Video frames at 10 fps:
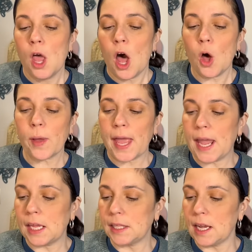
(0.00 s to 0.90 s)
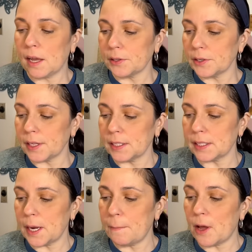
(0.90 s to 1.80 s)
okay. And the other things
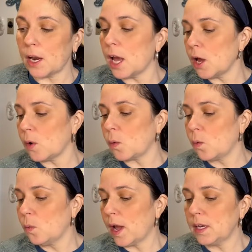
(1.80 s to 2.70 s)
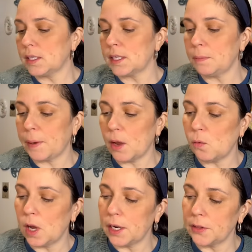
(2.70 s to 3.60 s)
that I bought, oh, I did buy
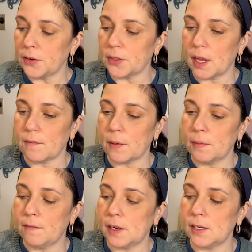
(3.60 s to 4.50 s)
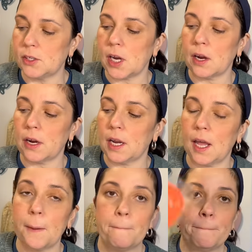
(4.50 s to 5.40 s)
one other thing from the vintage area.